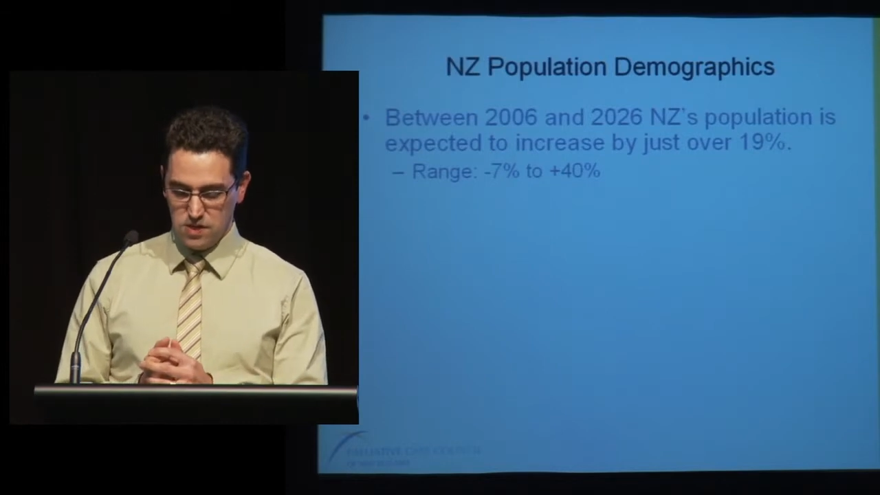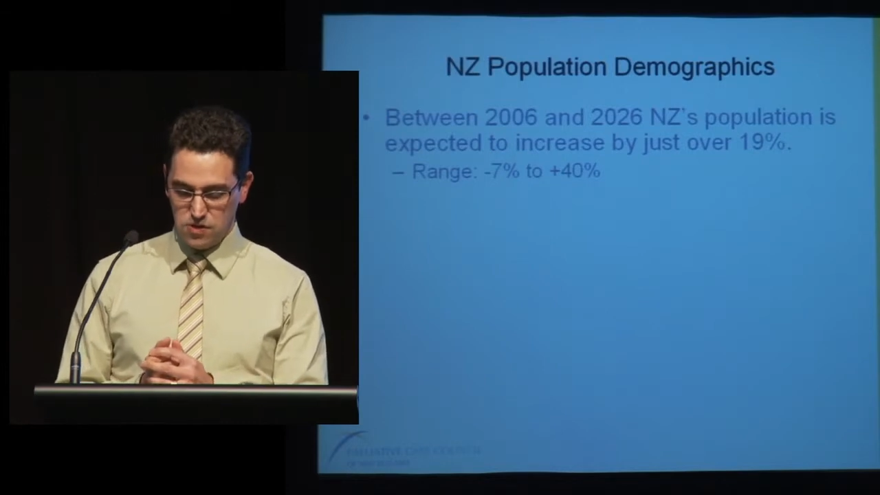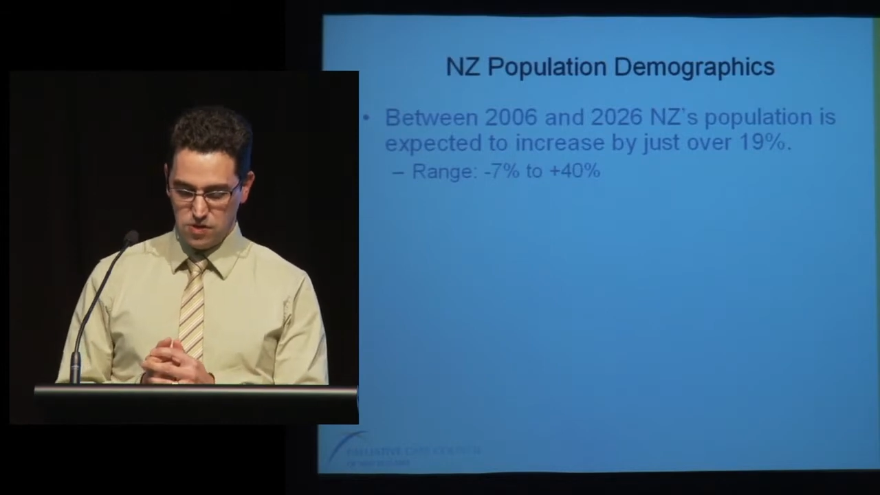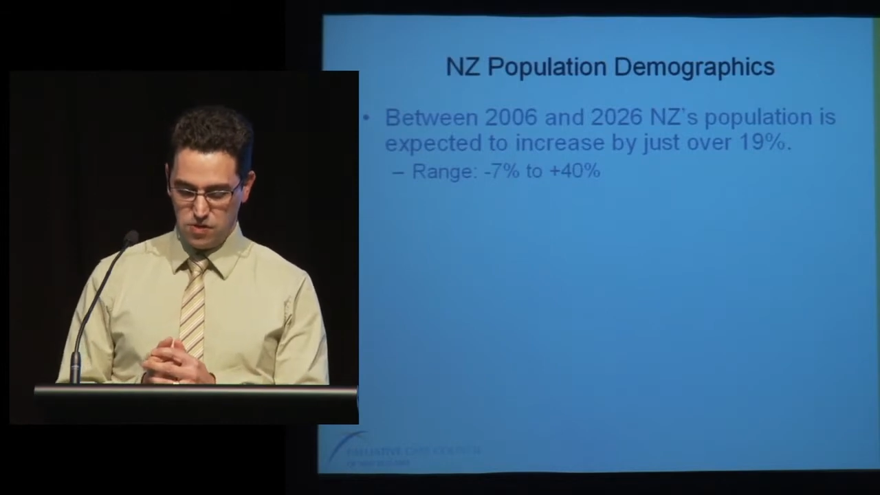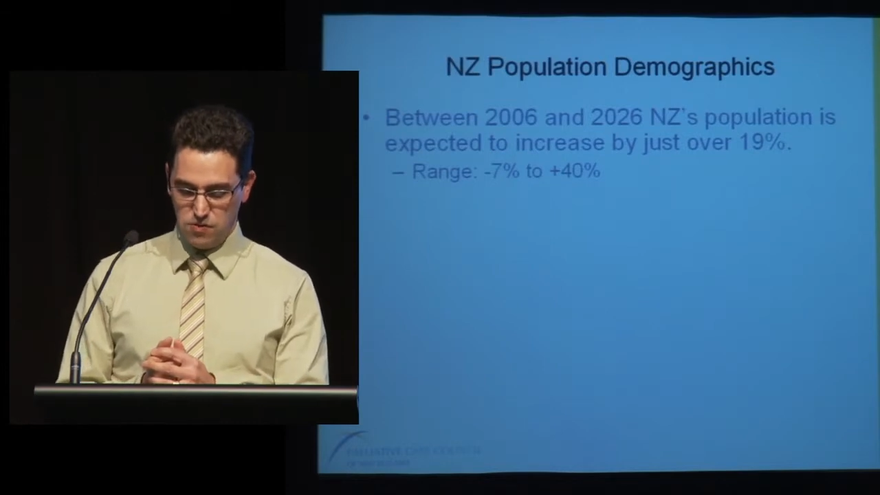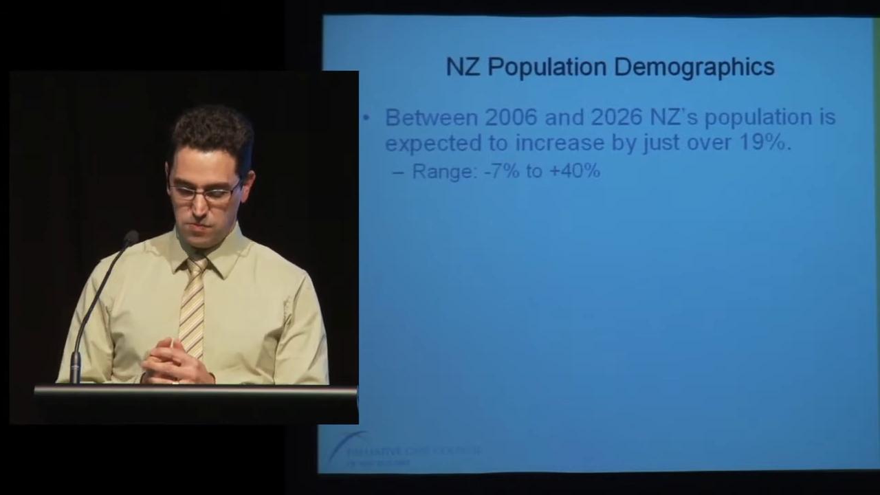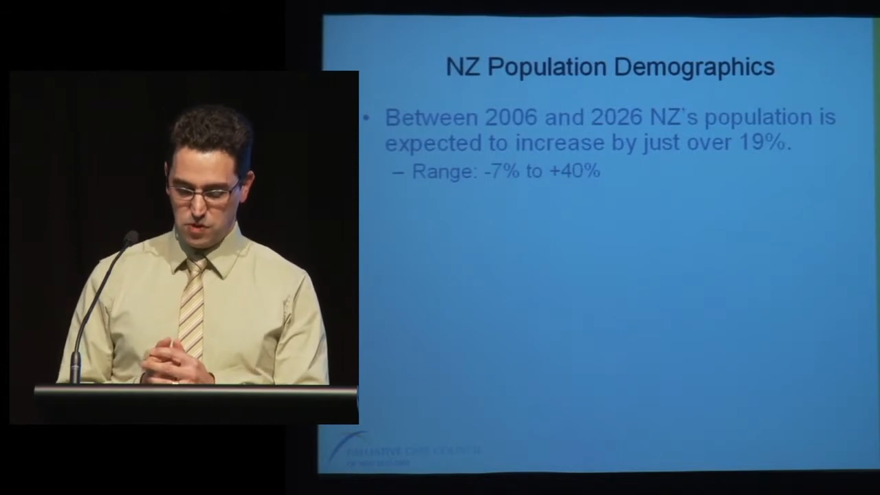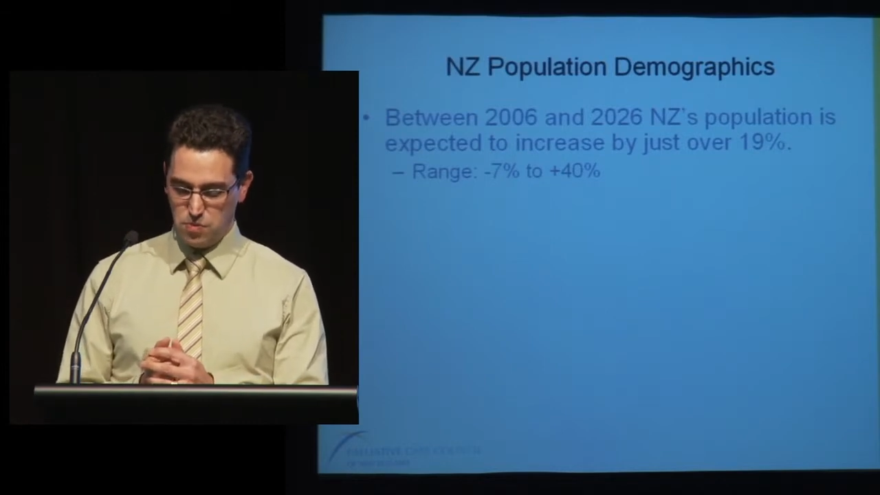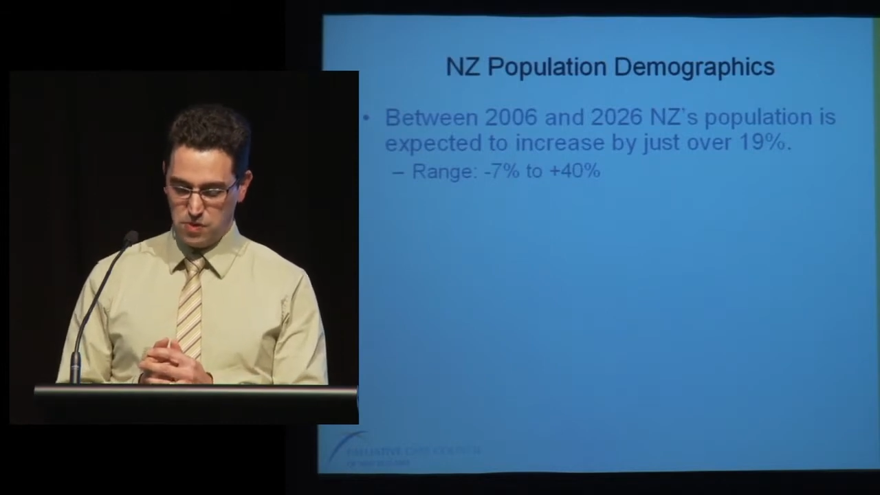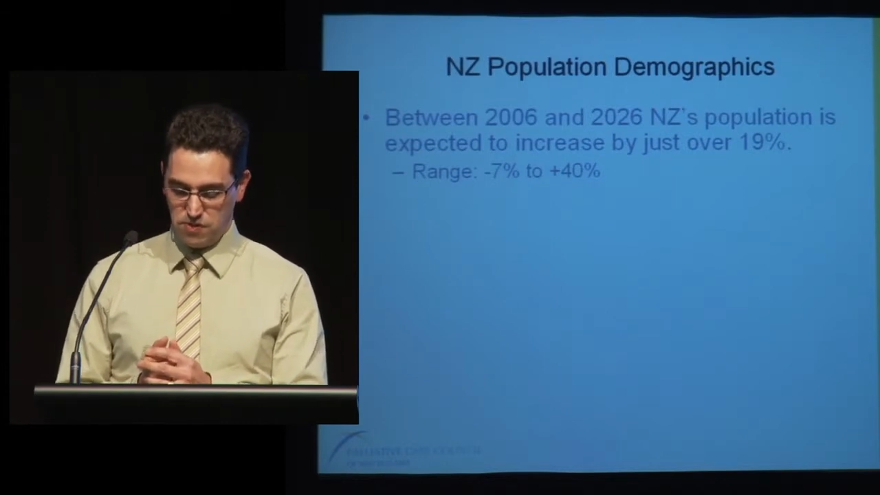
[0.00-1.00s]

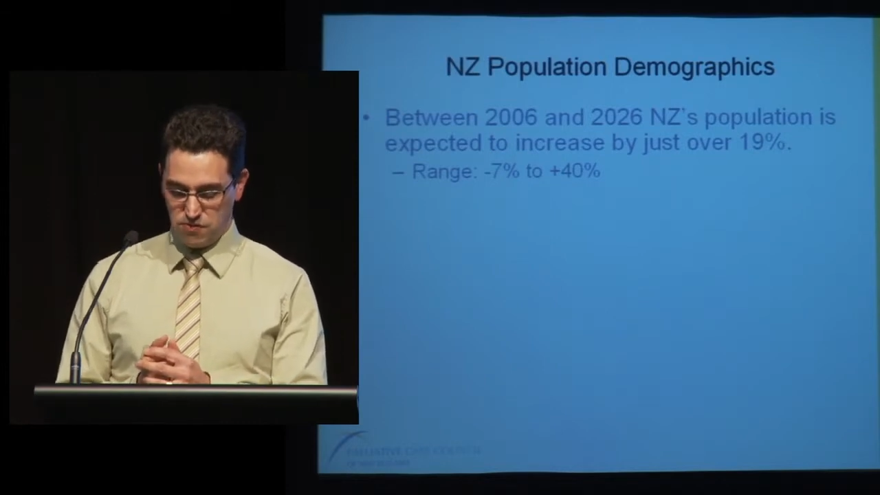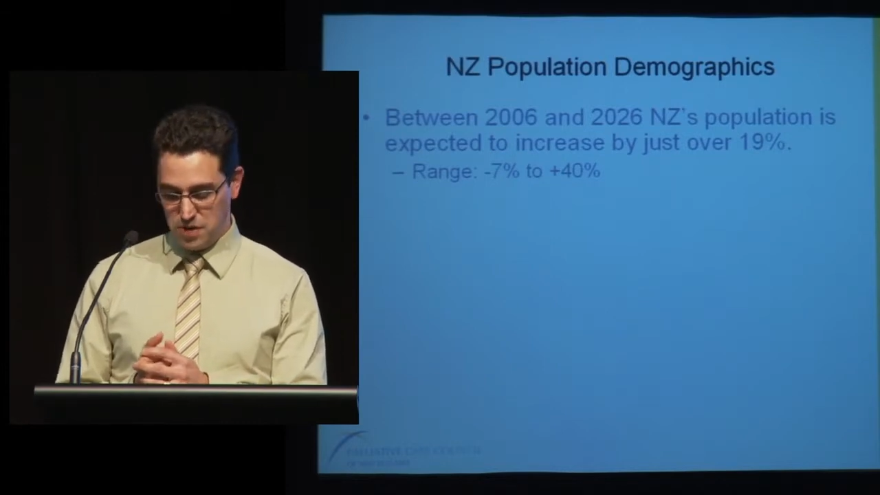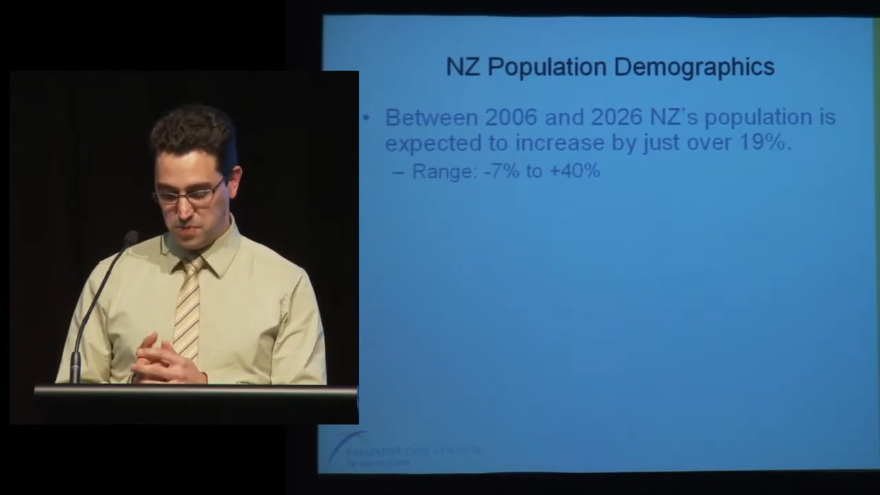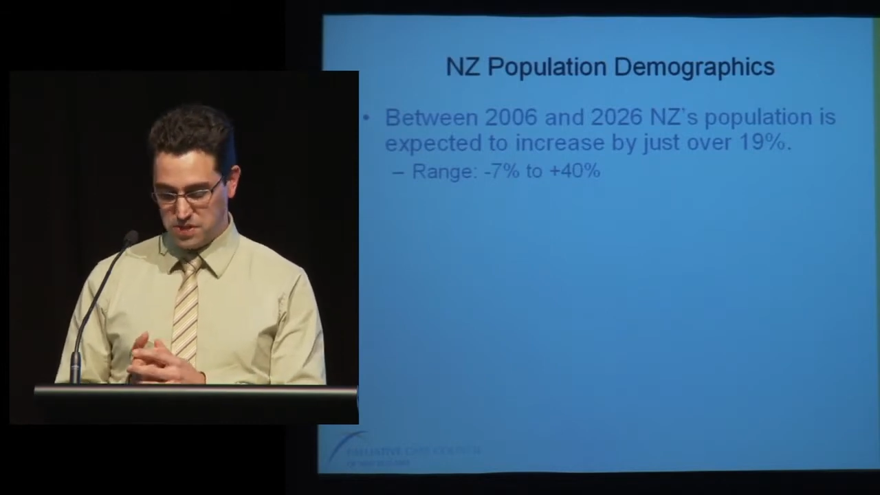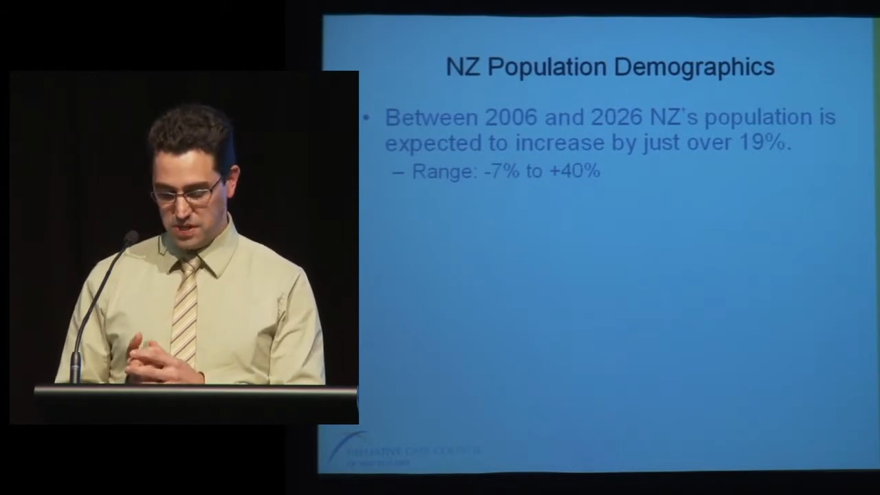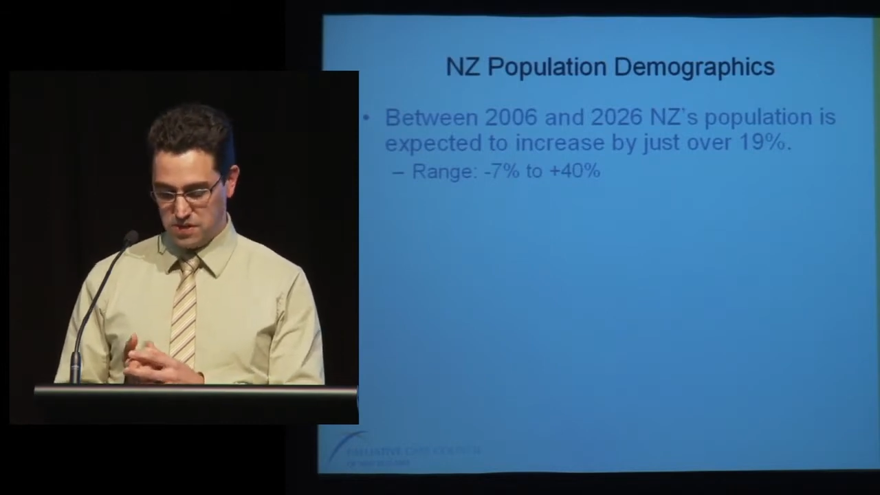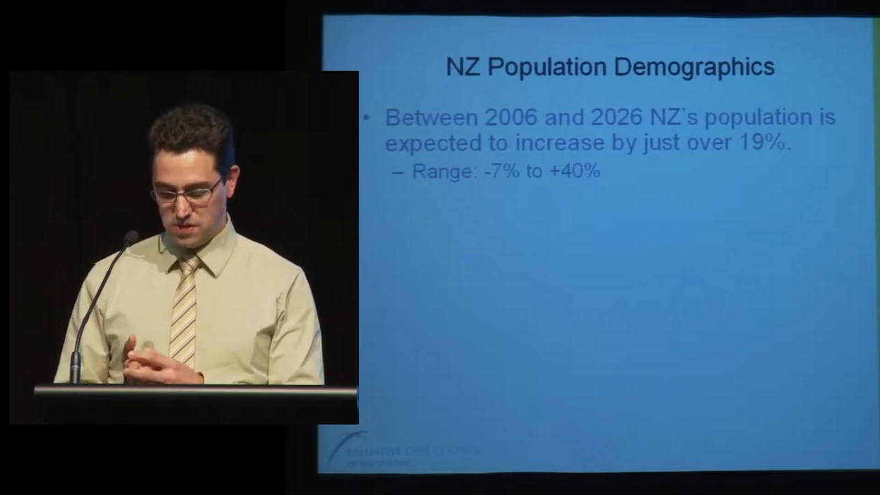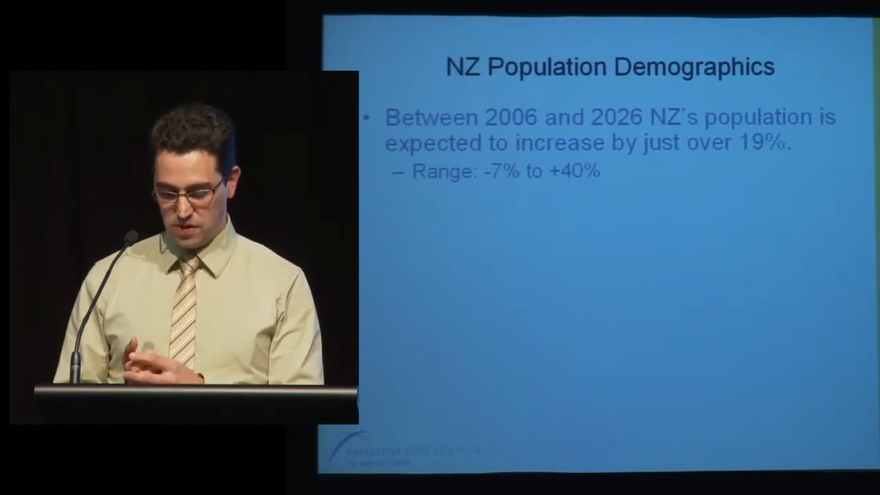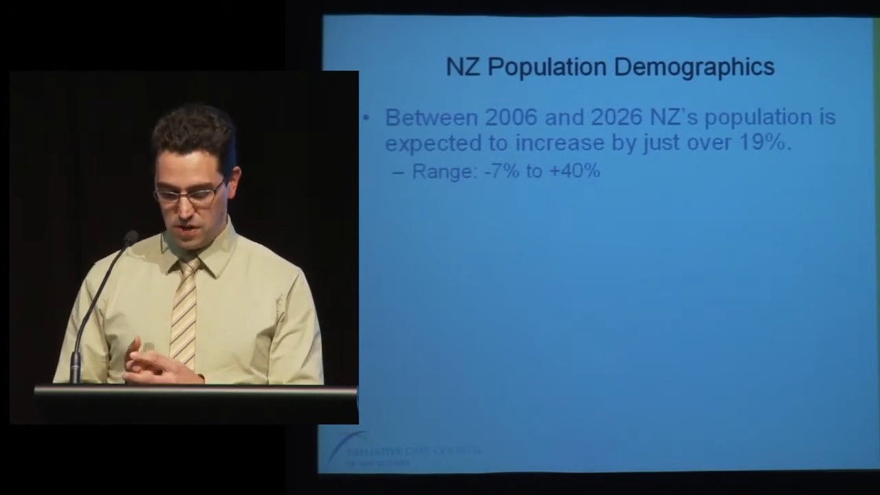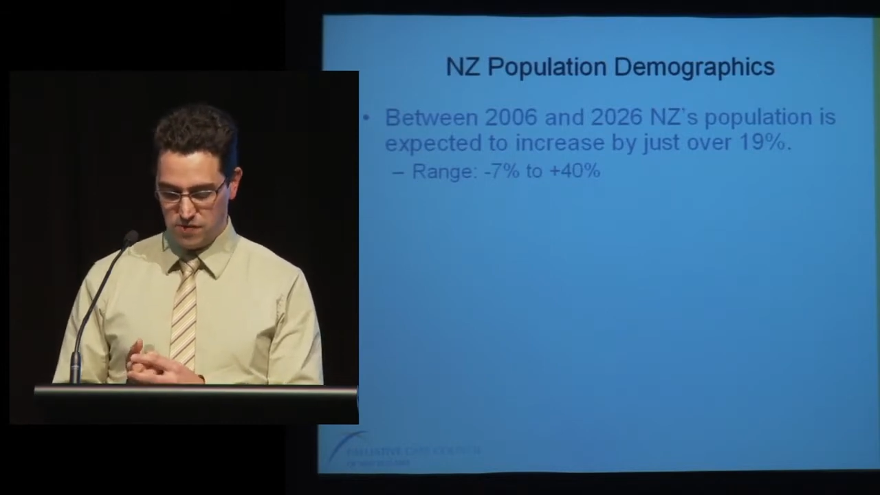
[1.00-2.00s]

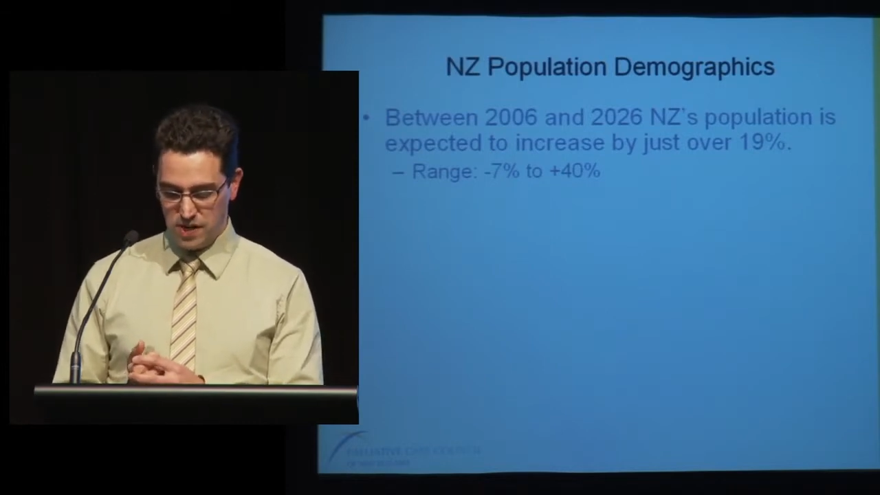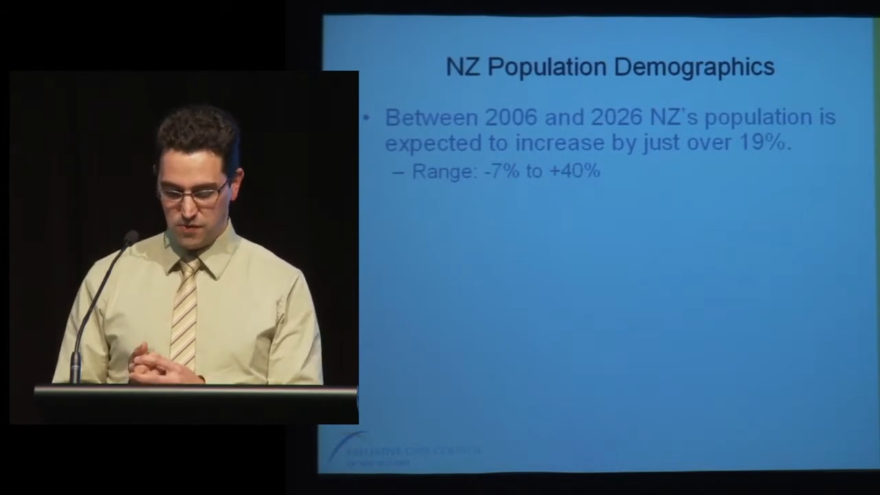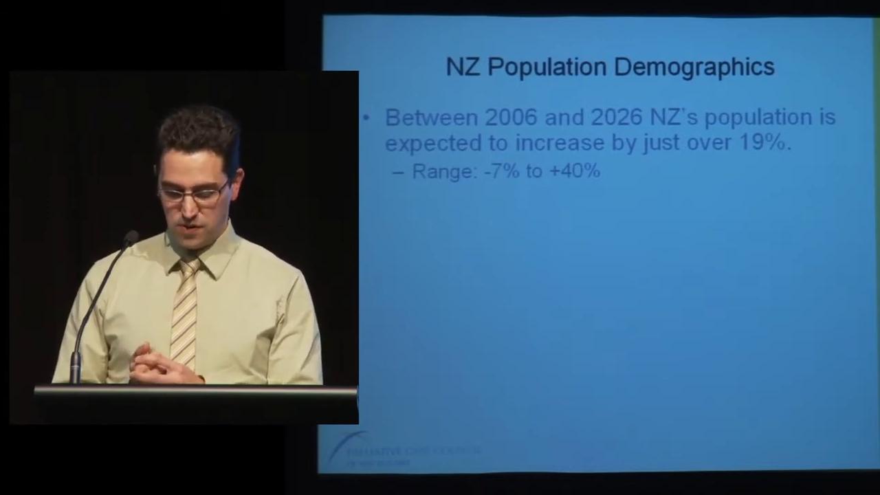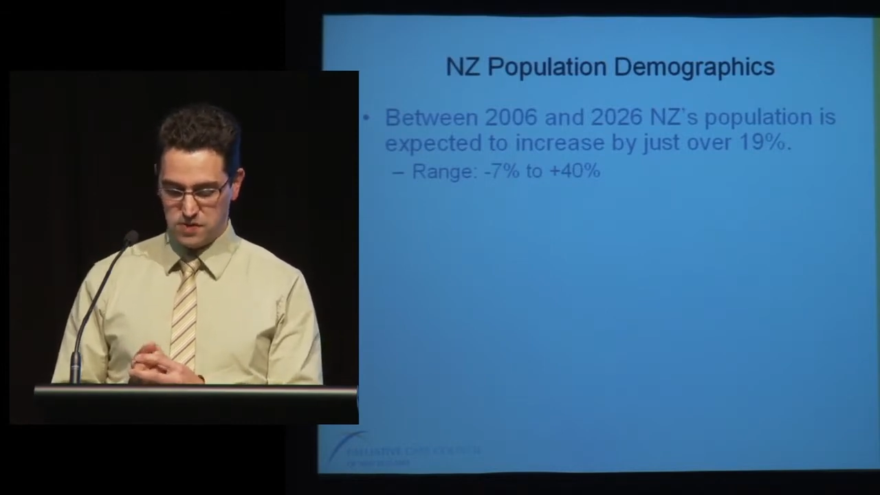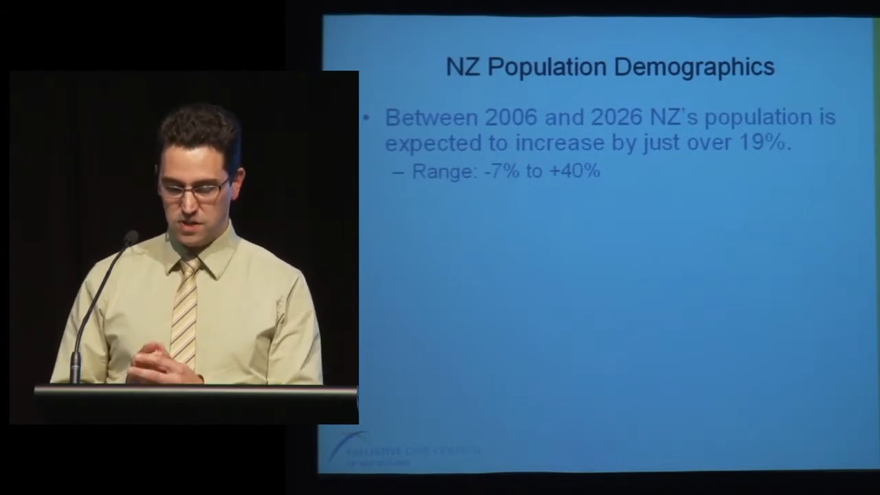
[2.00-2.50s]
2.3% over 85.